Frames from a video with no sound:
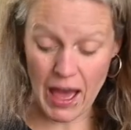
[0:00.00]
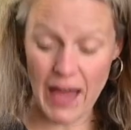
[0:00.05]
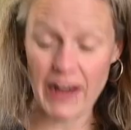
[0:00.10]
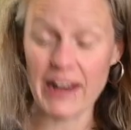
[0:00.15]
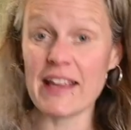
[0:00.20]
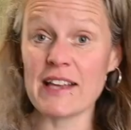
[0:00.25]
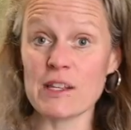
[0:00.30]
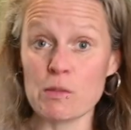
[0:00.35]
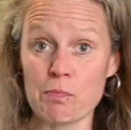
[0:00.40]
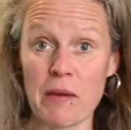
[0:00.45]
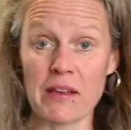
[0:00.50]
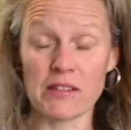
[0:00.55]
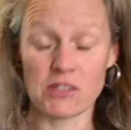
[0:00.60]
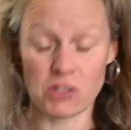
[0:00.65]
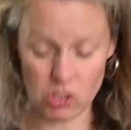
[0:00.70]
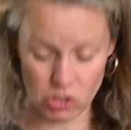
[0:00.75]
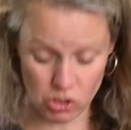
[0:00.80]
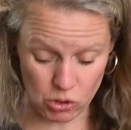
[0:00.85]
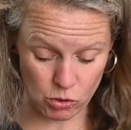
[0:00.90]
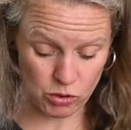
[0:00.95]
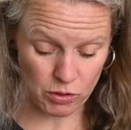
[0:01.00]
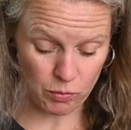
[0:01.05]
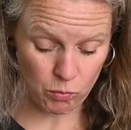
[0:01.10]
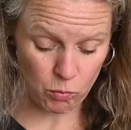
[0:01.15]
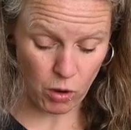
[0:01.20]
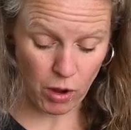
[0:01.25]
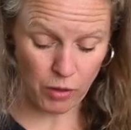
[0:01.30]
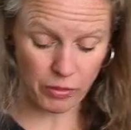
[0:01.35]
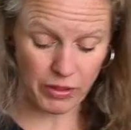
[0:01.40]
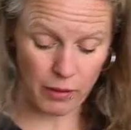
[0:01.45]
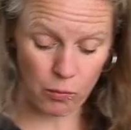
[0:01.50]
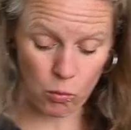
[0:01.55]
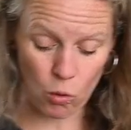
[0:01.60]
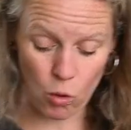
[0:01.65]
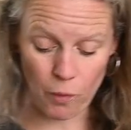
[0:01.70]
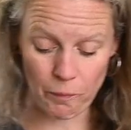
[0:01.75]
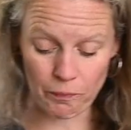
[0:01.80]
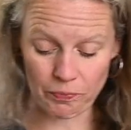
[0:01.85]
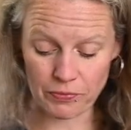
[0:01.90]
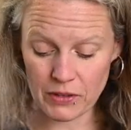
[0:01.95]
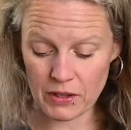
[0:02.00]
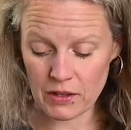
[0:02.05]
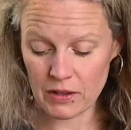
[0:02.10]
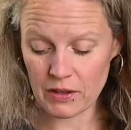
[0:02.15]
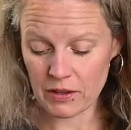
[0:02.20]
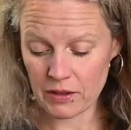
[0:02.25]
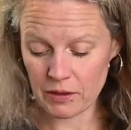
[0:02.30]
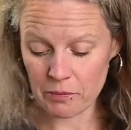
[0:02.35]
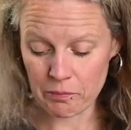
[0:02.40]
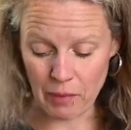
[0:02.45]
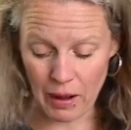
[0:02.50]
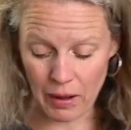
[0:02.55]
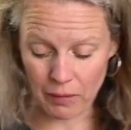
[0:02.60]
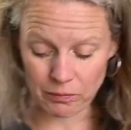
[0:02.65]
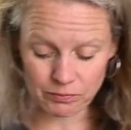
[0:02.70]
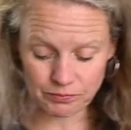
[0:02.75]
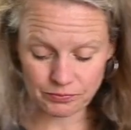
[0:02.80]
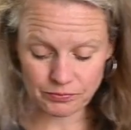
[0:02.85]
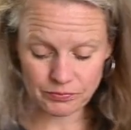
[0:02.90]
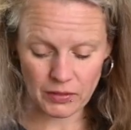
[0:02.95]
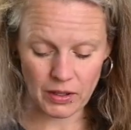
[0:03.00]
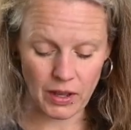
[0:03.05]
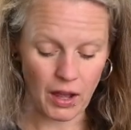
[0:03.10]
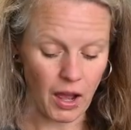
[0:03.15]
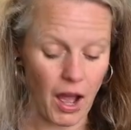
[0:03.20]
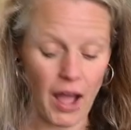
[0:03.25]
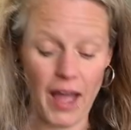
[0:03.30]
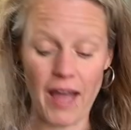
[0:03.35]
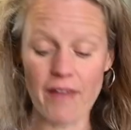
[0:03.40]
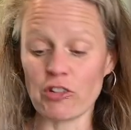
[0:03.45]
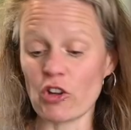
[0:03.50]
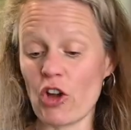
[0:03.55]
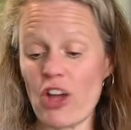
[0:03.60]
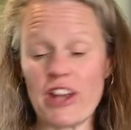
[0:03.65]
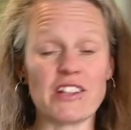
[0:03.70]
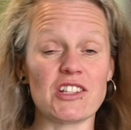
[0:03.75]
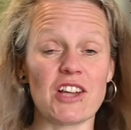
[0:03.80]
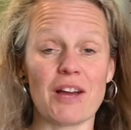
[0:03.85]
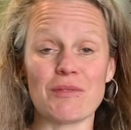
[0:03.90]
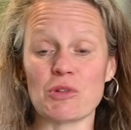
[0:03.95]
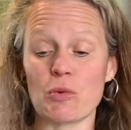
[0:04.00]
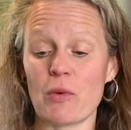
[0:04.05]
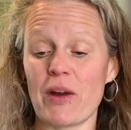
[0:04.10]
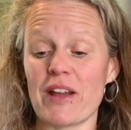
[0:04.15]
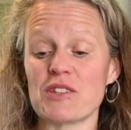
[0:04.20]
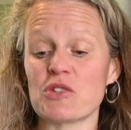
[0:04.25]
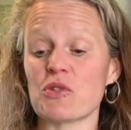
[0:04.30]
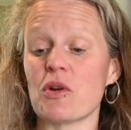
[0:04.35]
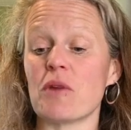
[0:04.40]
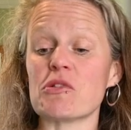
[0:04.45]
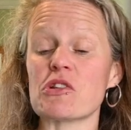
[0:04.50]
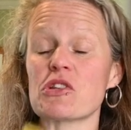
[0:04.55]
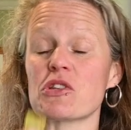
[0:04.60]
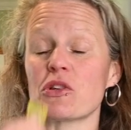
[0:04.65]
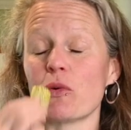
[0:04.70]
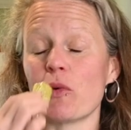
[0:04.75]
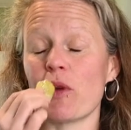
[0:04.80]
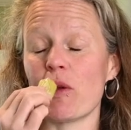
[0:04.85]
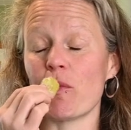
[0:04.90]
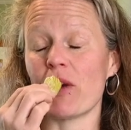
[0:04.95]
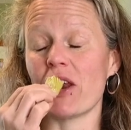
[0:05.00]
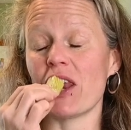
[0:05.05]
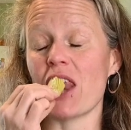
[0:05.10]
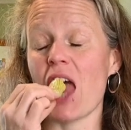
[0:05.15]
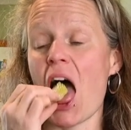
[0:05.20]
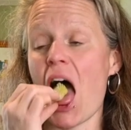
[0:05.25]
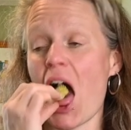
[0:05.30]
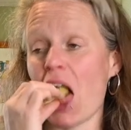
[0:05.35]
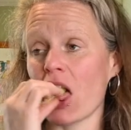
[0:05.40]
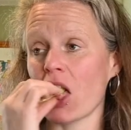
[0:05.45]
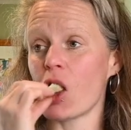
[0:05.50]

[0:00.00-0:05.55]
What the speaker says: And it is best to do them while they're warm, but I haven't got any time to wait, so I'm just going to eat one now.